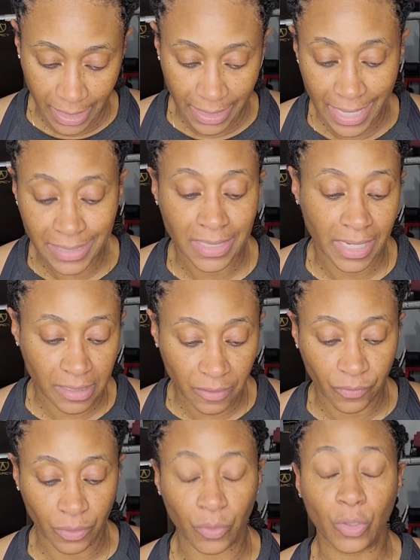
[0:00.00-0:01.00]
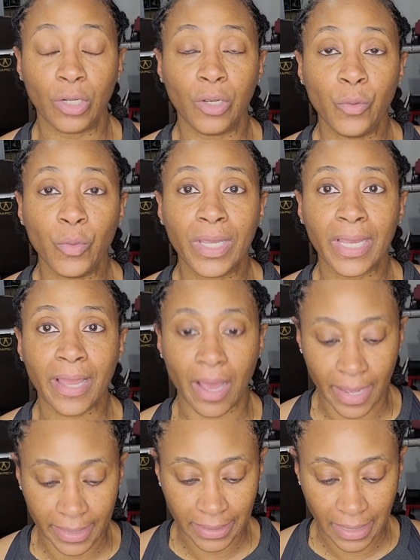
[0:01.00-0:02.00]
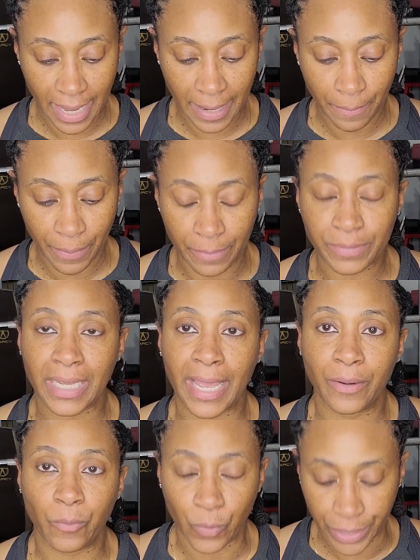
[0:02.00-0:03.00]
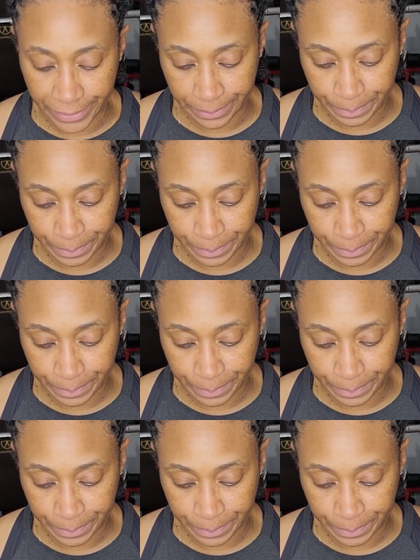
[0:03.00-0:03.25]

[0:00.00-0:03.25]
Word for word: That stands for the glucagon-like peptide one.